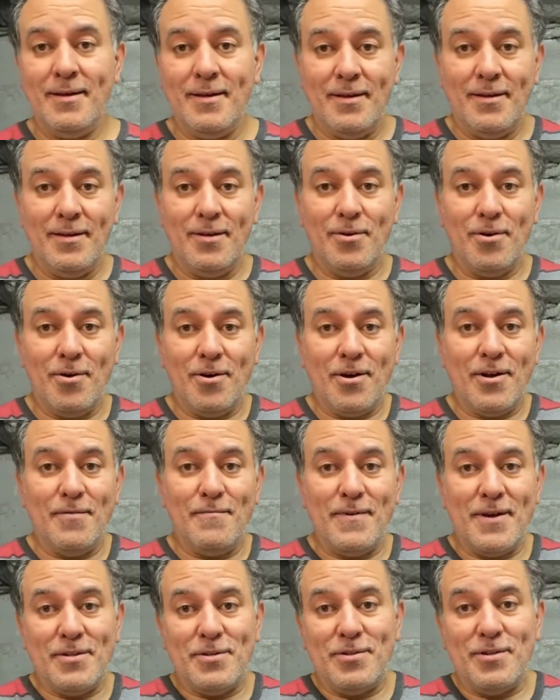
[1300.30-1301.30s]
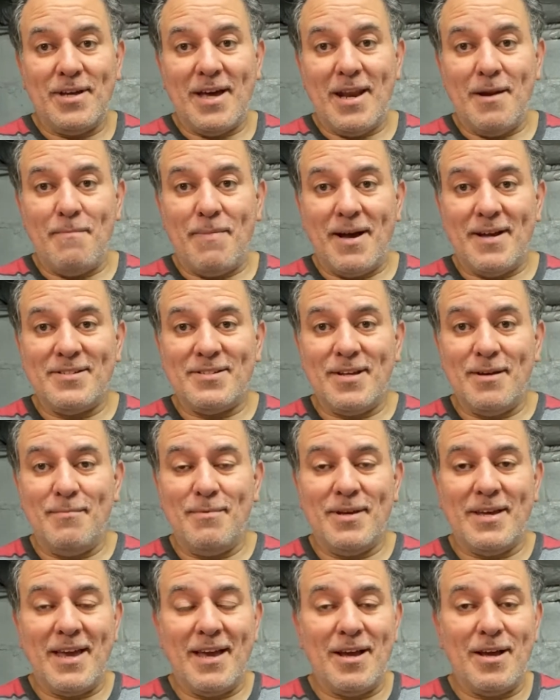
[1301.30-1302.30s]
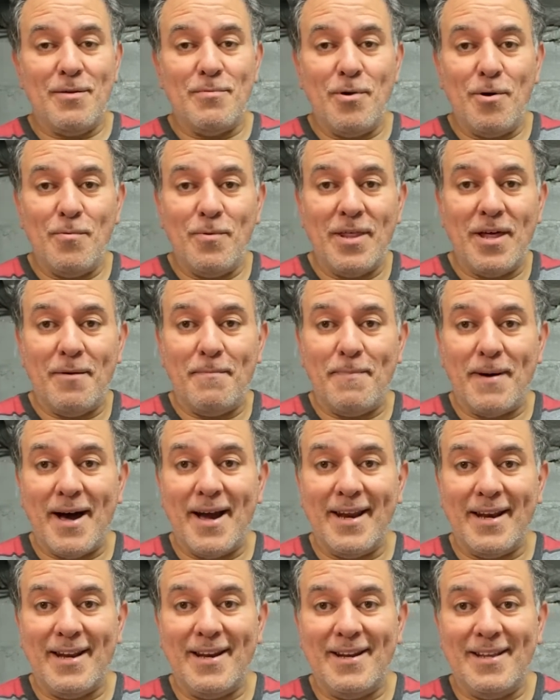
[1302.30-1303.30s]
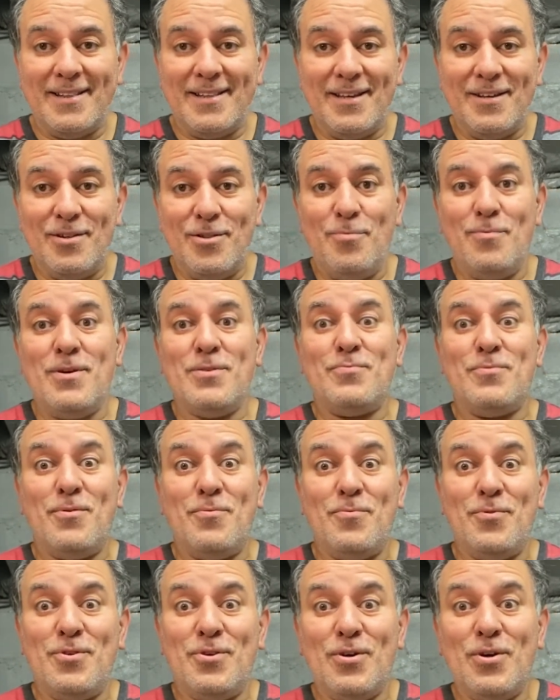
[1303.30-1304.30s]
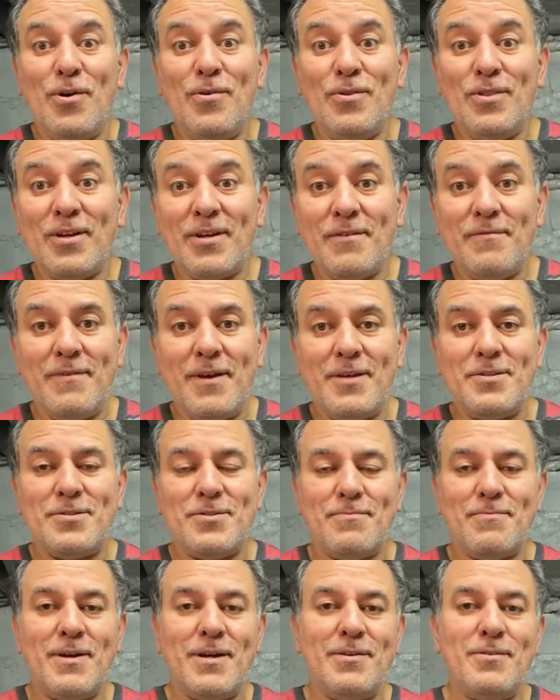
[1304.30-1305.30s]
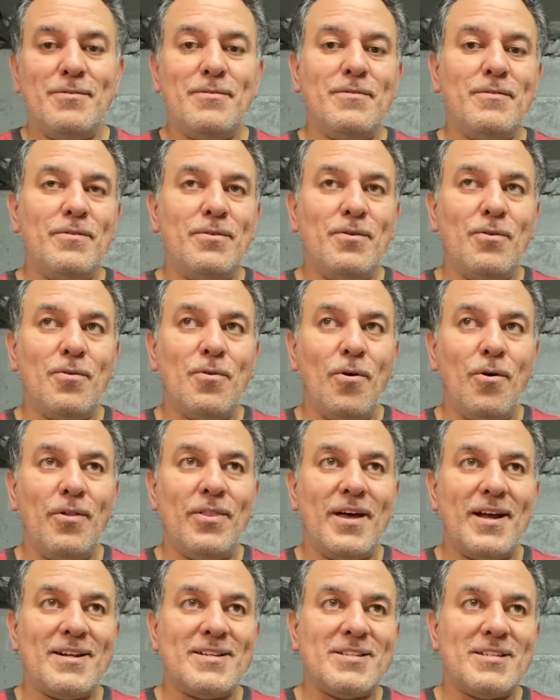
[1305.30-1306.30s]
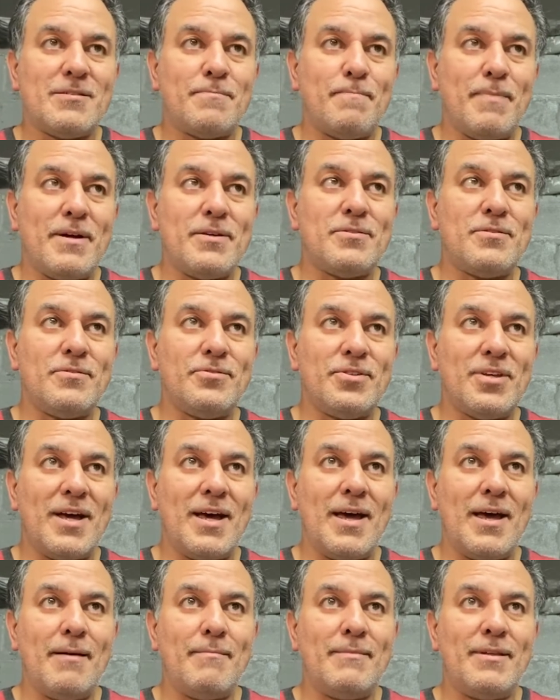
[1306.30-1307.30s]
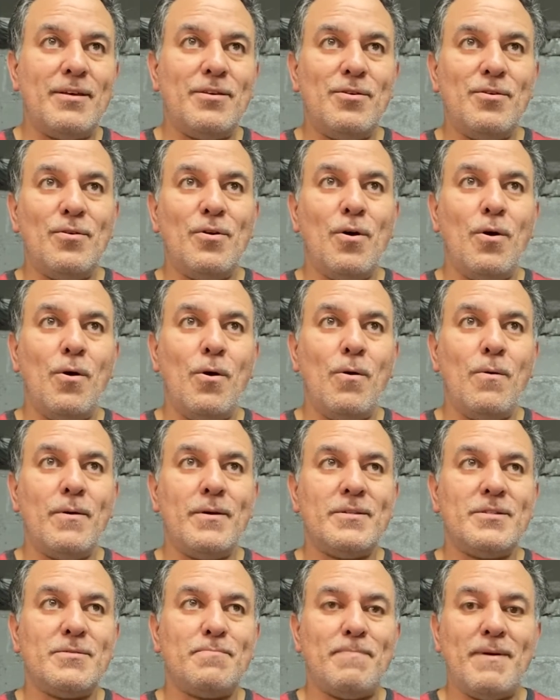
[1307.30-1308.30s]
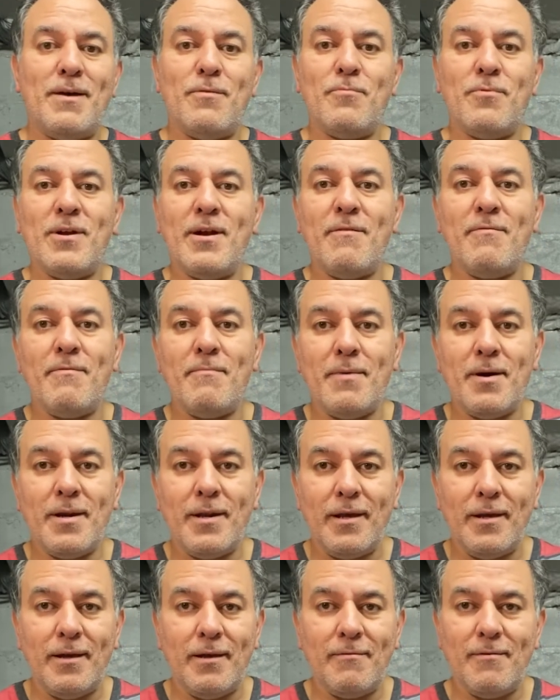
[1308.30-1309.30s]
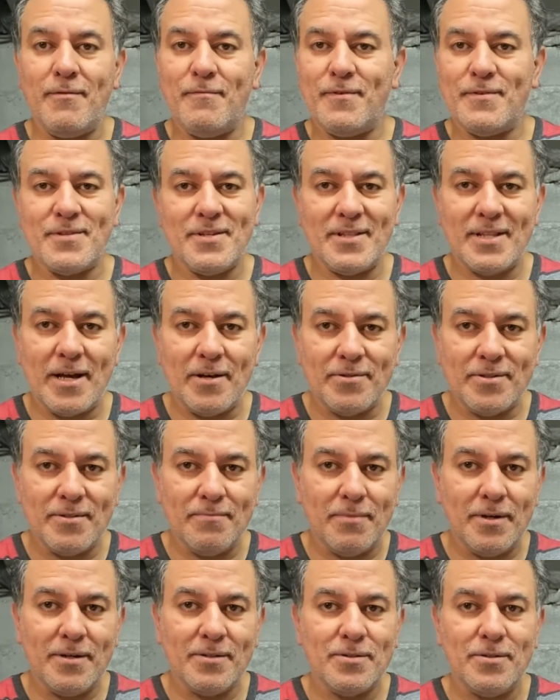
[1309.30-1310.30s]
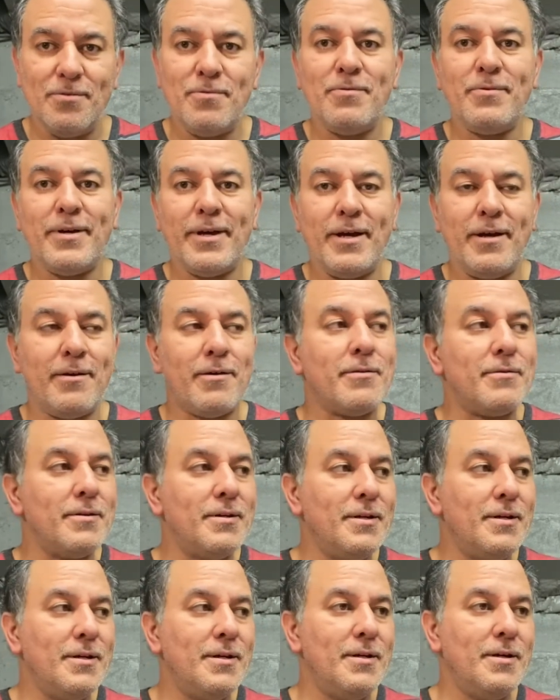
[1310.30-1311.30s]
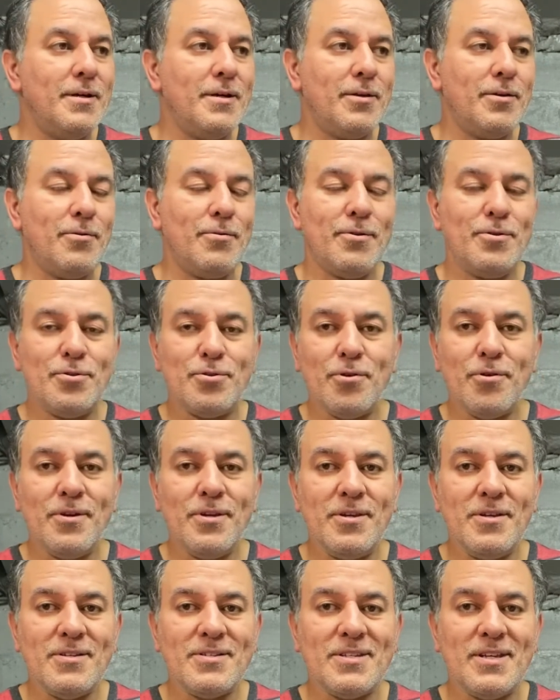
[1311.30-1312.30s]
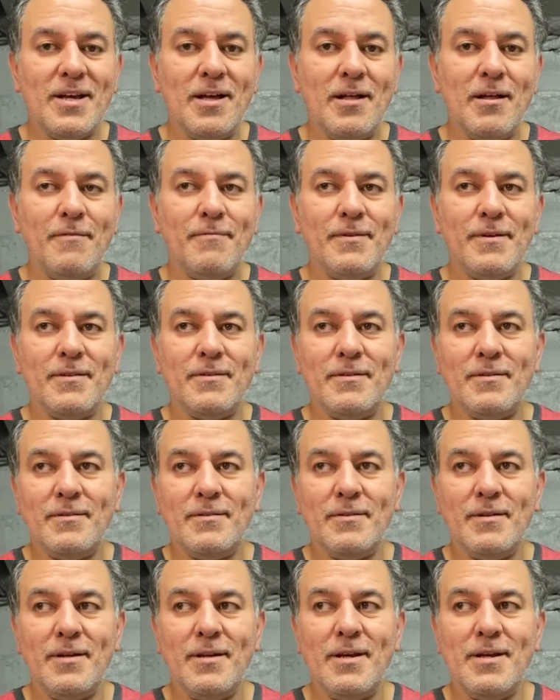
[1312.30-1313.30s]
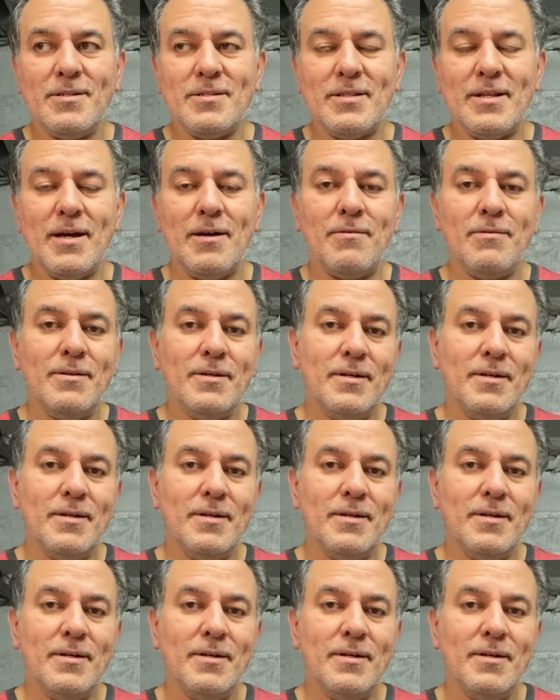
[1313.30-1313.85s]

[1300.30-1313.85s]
You go to a convention, you got to buy some. You can't come home without buying anything. Otherwise, where would you go in the convention, right? You call that as a special time that you go and spend whatever money, even if it's $1,000, you don't care. You're enjoying yourself, and it is. Now,